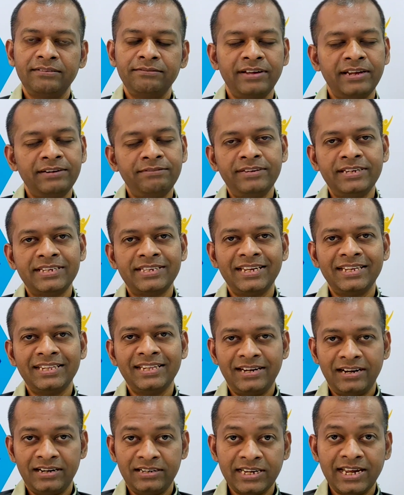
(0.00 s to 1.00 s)
when we say
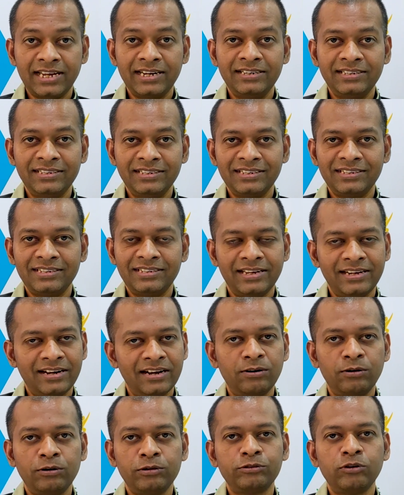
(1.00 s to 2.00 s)
there are challenges,
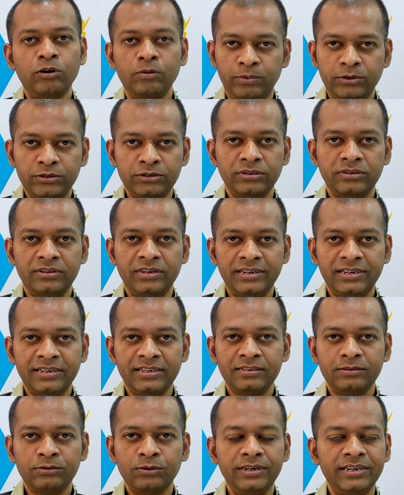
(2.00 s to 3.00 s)
there are also
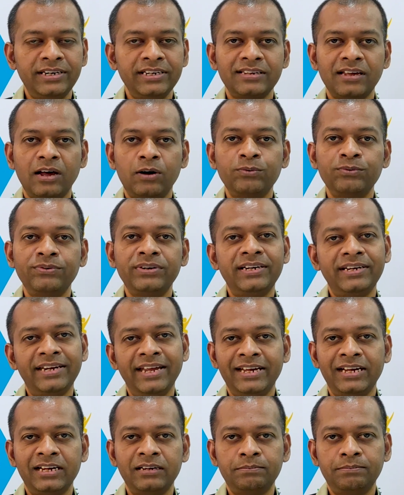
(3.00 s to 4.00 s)
opportunities. So it is how we
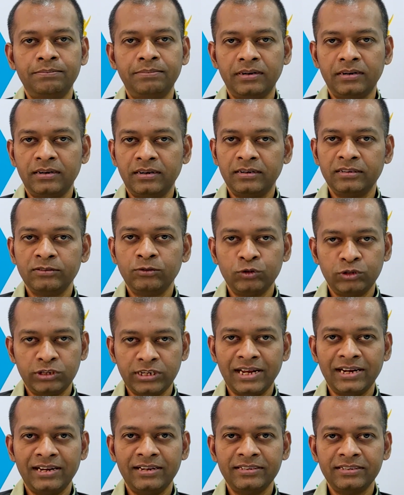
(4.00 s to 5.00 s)
take up those
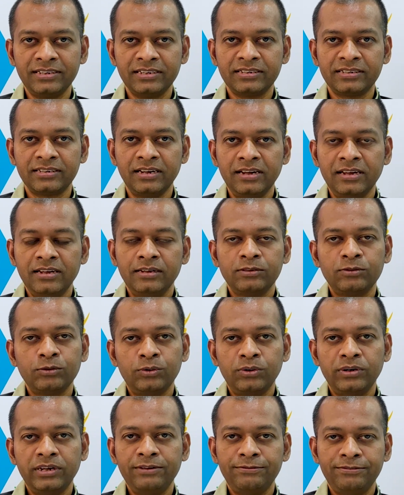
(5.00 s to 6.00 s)
challenges.
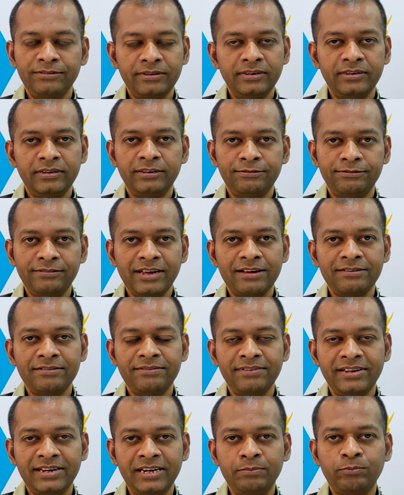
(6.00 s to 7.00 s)
So if we have
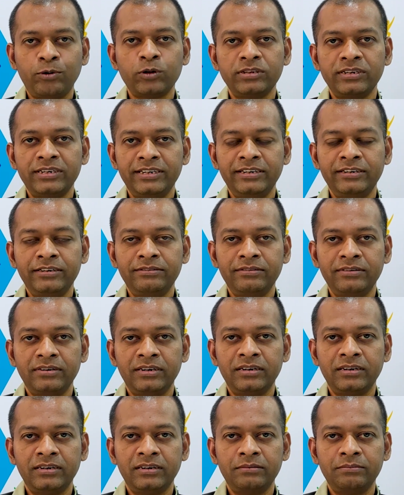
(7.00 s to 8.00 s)
a very positive
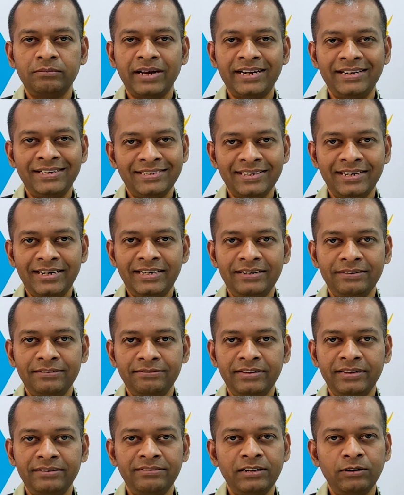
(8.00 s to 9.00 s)
mindset,
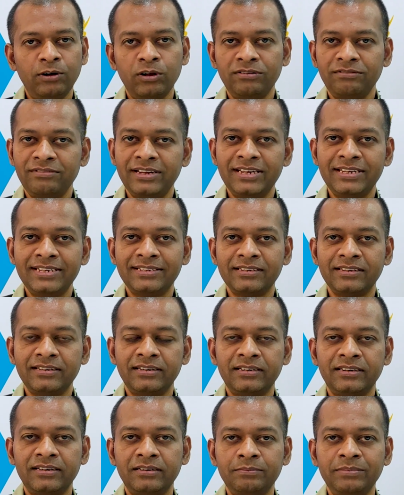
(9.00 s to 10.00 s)
we will always
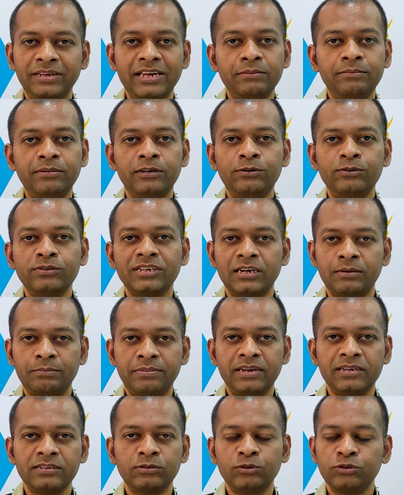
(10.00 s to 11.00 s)
be able to
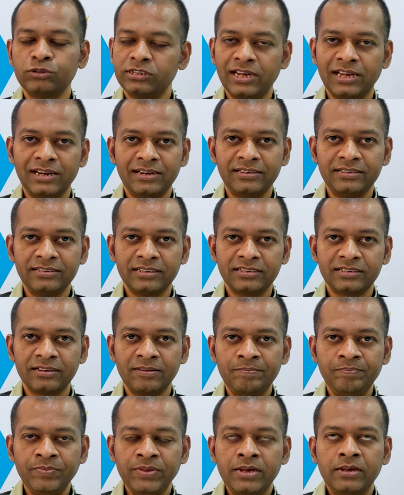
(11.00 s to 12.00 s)
surpass those challenges.
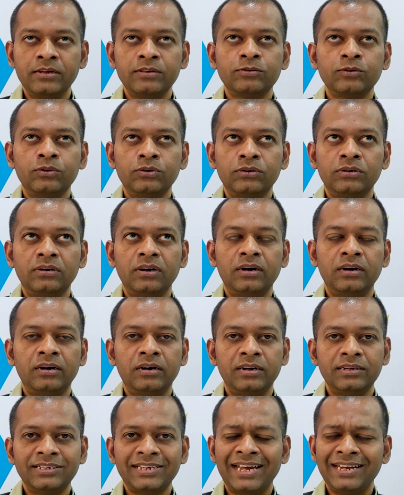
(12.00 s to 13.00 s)
So
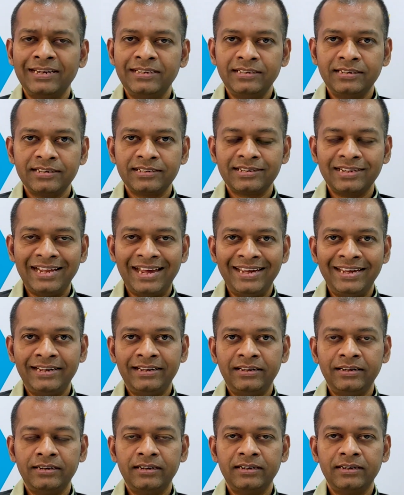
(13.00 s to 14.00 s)
challenges
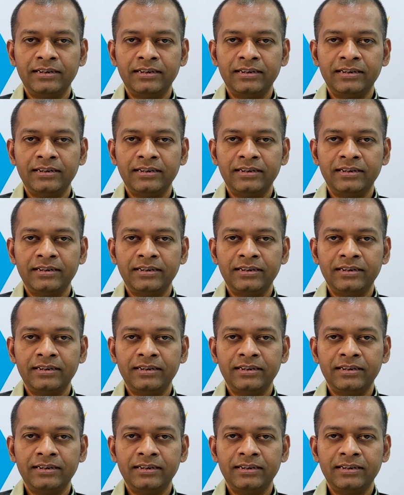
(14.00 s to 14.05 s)
like